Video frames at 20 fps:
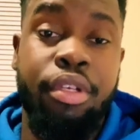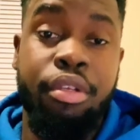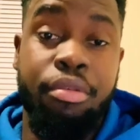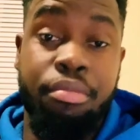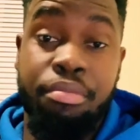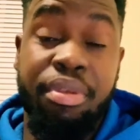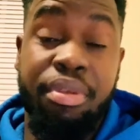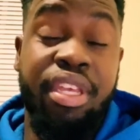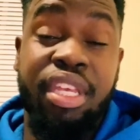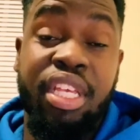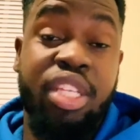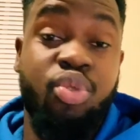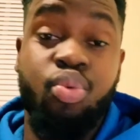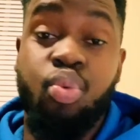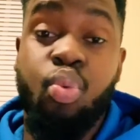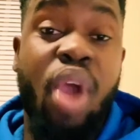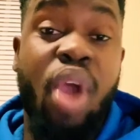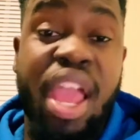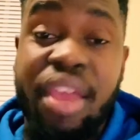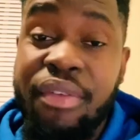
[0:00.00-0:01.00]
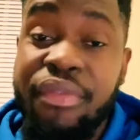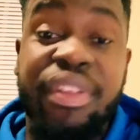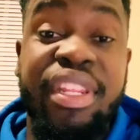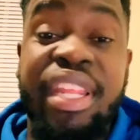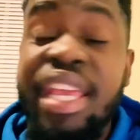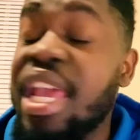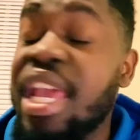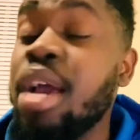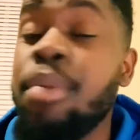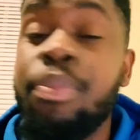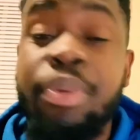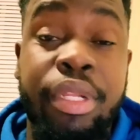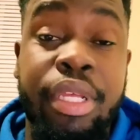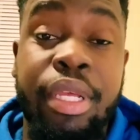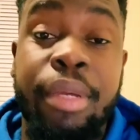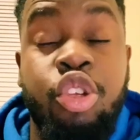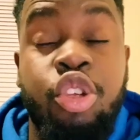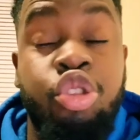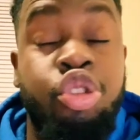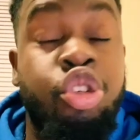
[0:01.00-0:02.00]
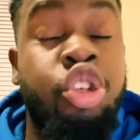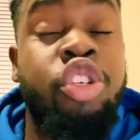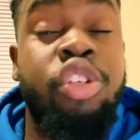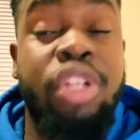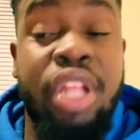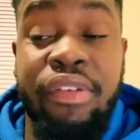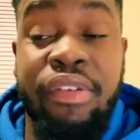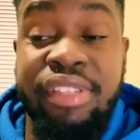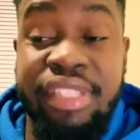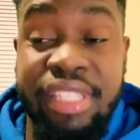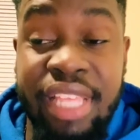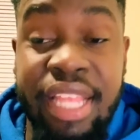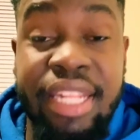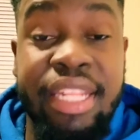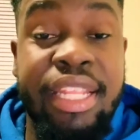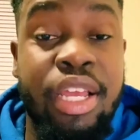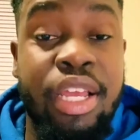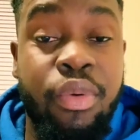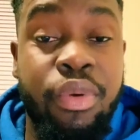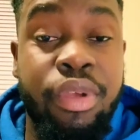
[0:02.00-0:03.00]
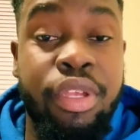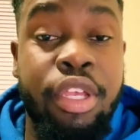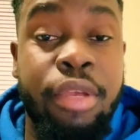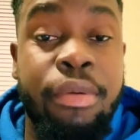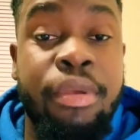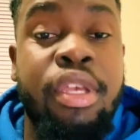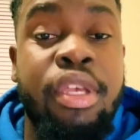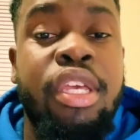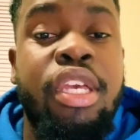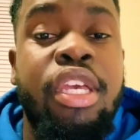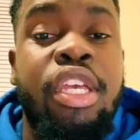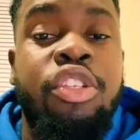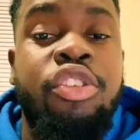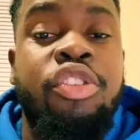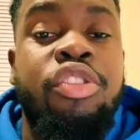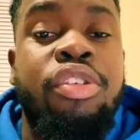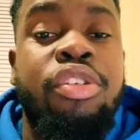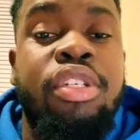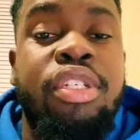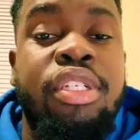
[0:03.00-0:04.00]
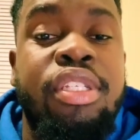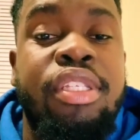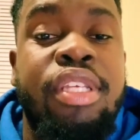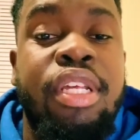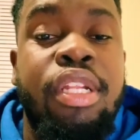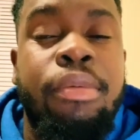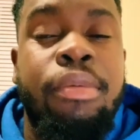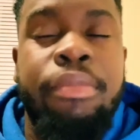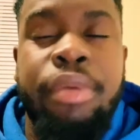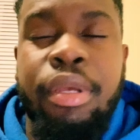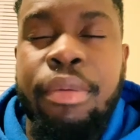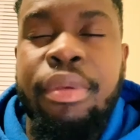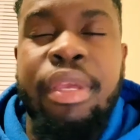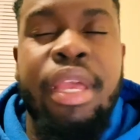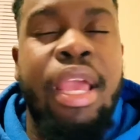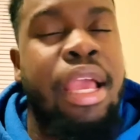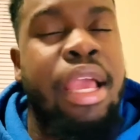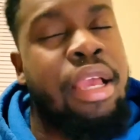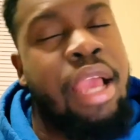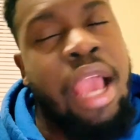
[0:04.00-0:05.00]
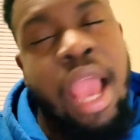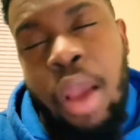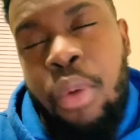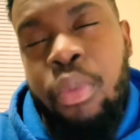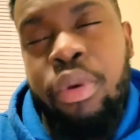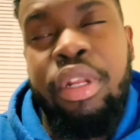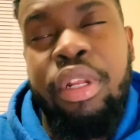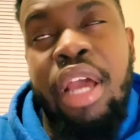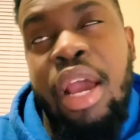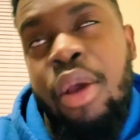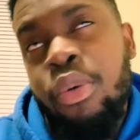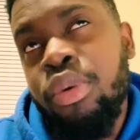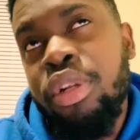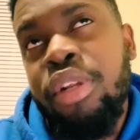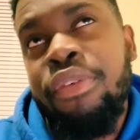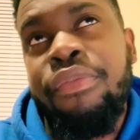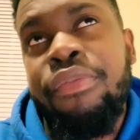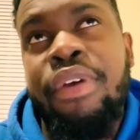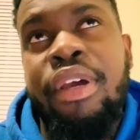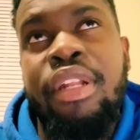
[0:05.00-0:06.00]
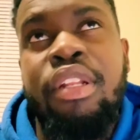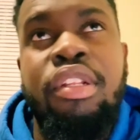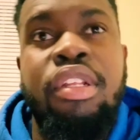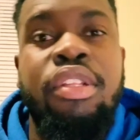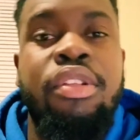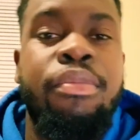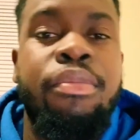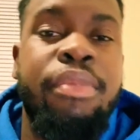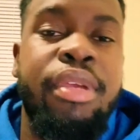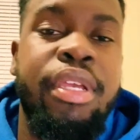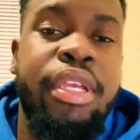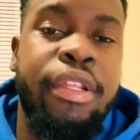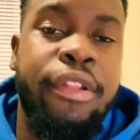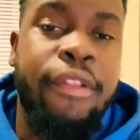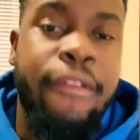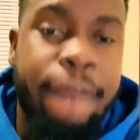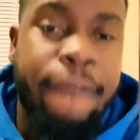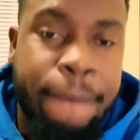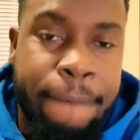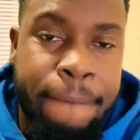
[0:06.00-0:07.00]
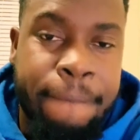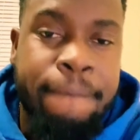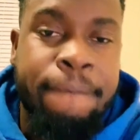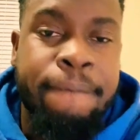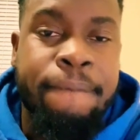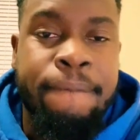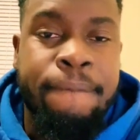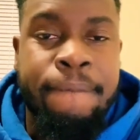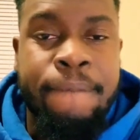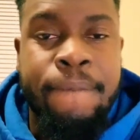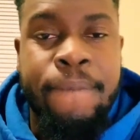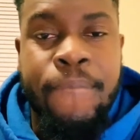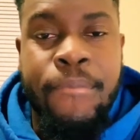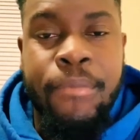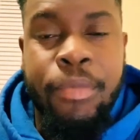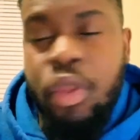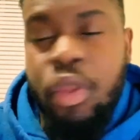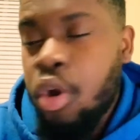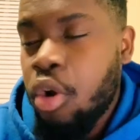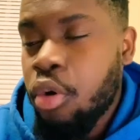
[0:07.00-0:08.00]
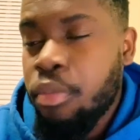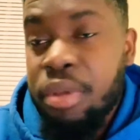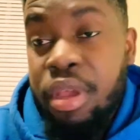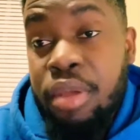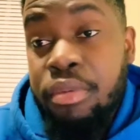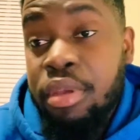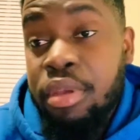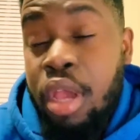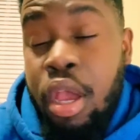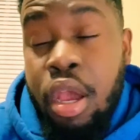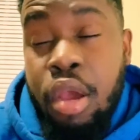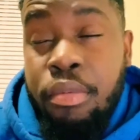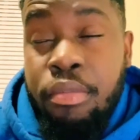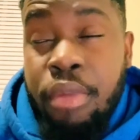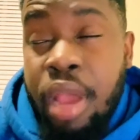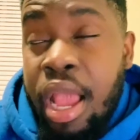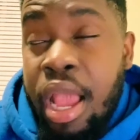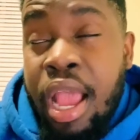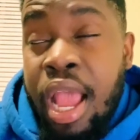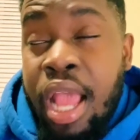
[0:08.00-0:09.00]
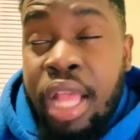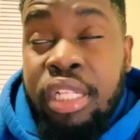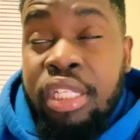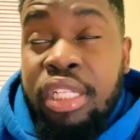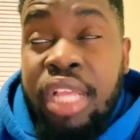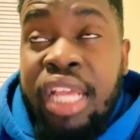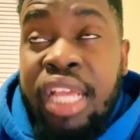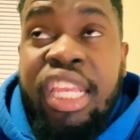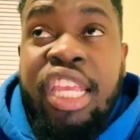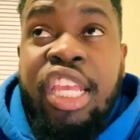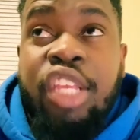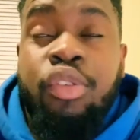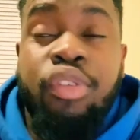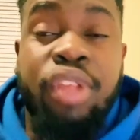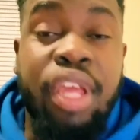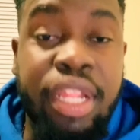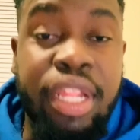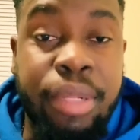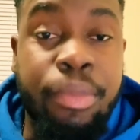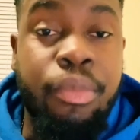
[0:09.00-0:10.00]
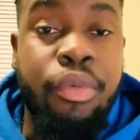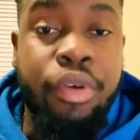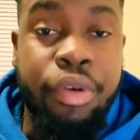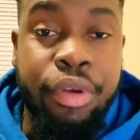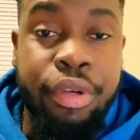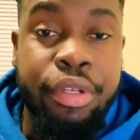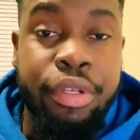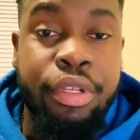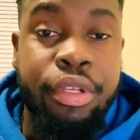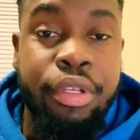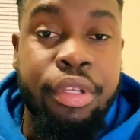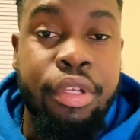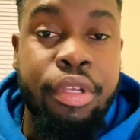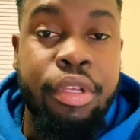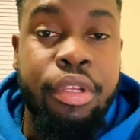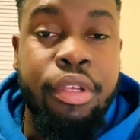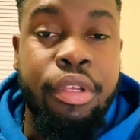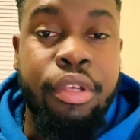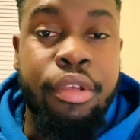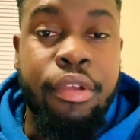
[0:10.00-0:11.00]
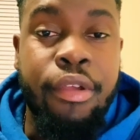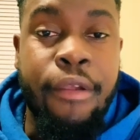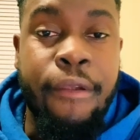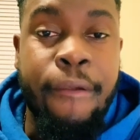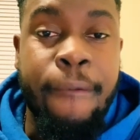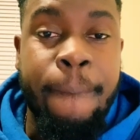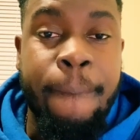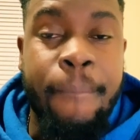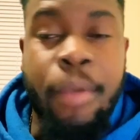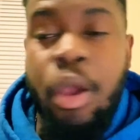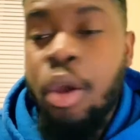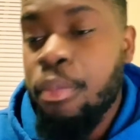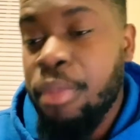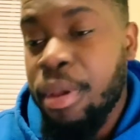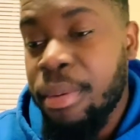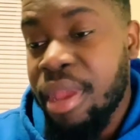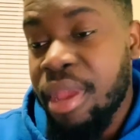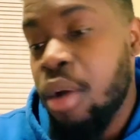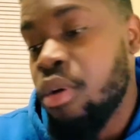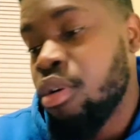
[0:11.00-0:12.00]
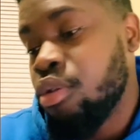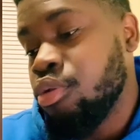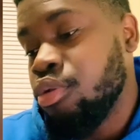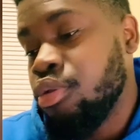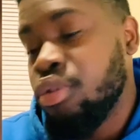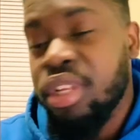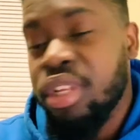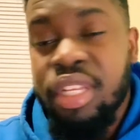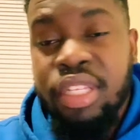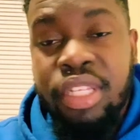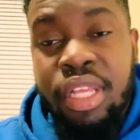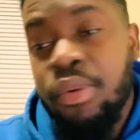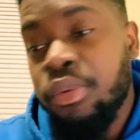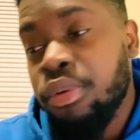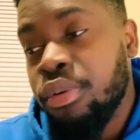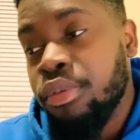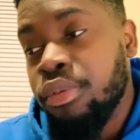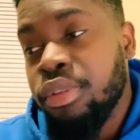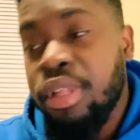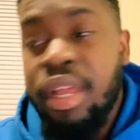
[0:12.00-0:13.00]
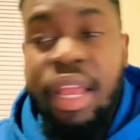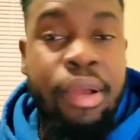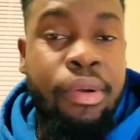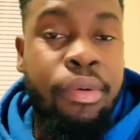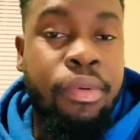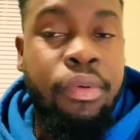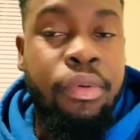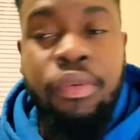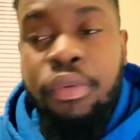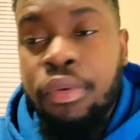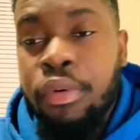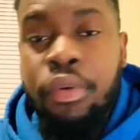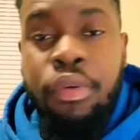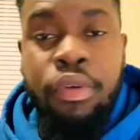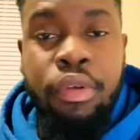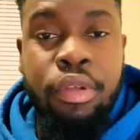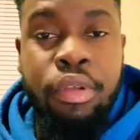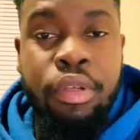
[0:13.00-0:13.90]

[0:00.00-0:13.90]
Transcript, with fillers: being his wife and helping him, you should have sat down with him and you should have just told him, baby, I wanna, I wanna find another man. Oh, baby, um, I, I can't do that anymore. Oh, baby, I wanna do this, I wanna do that. whoa, whoa.